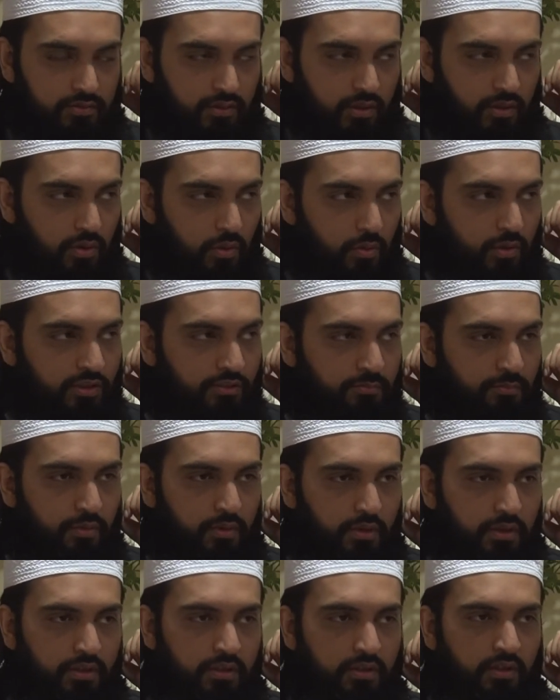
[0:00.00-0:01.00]
The lowest
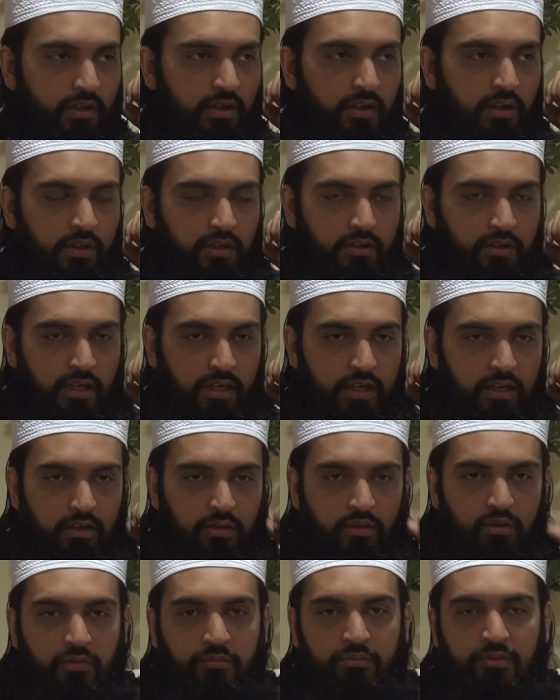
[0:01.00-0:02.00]
point, the
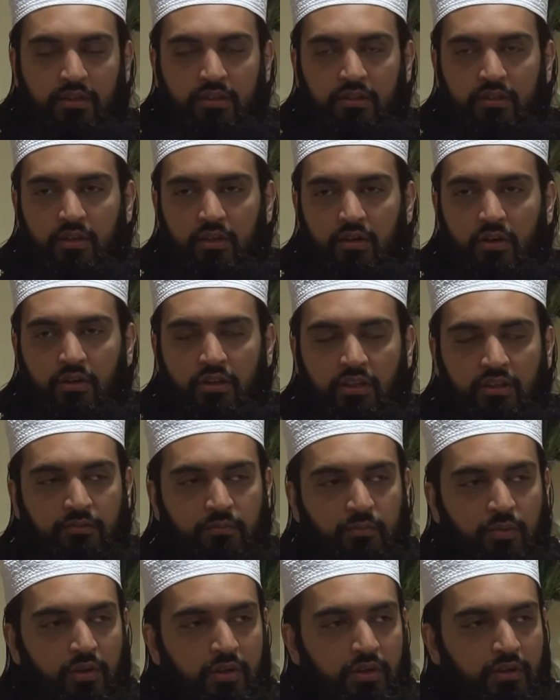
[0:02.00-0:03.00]
earlobes, and the
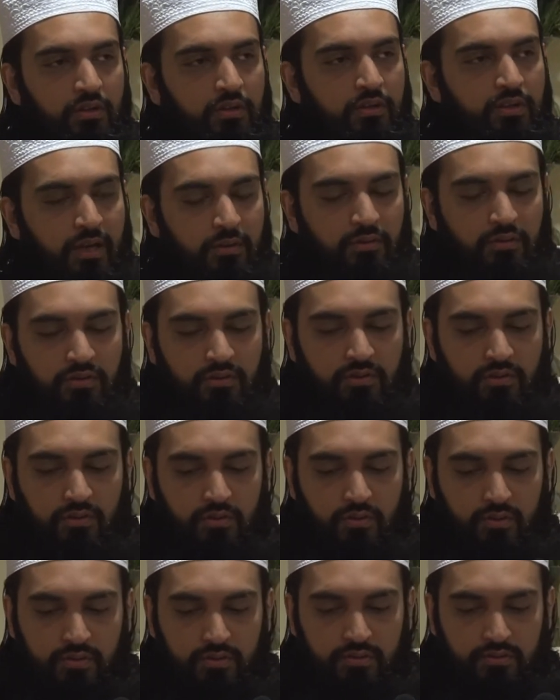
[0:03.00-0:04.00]
longest point down to the
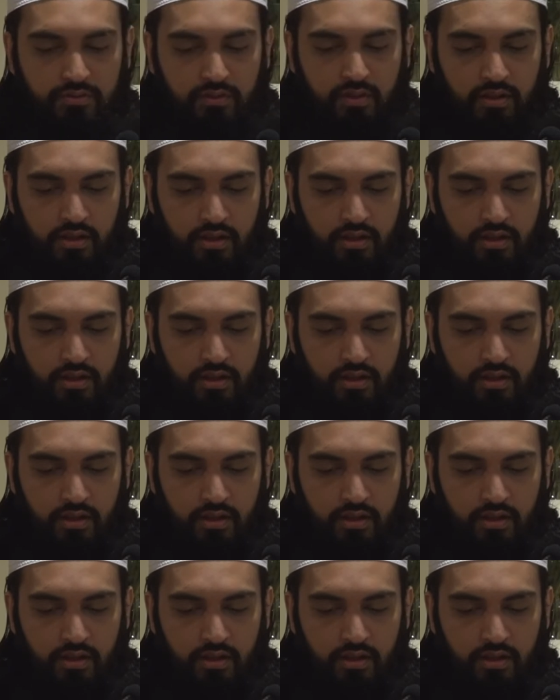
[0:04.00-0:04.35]
shoulders.